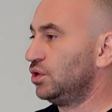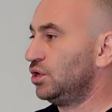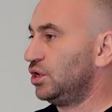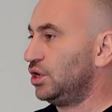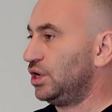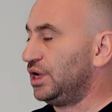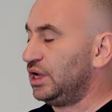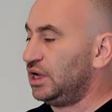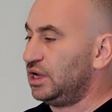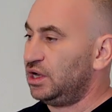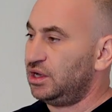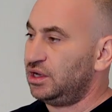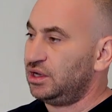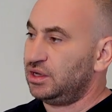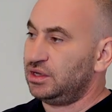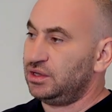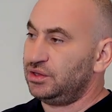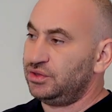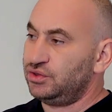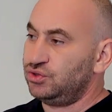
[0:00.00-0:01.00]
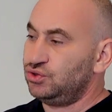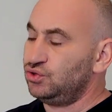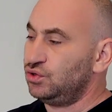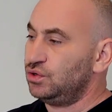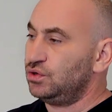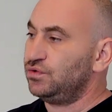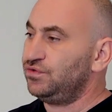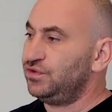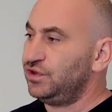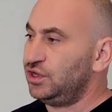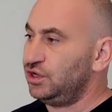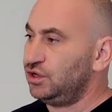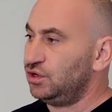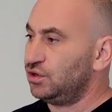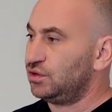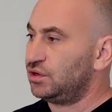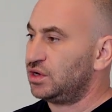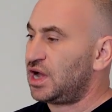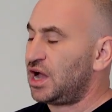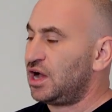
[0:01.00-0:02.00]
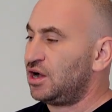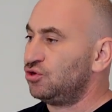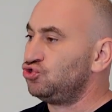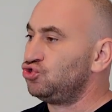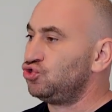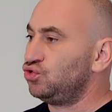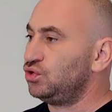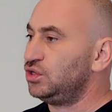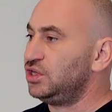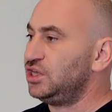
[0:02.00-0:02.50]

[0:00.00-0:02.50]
do a video on how to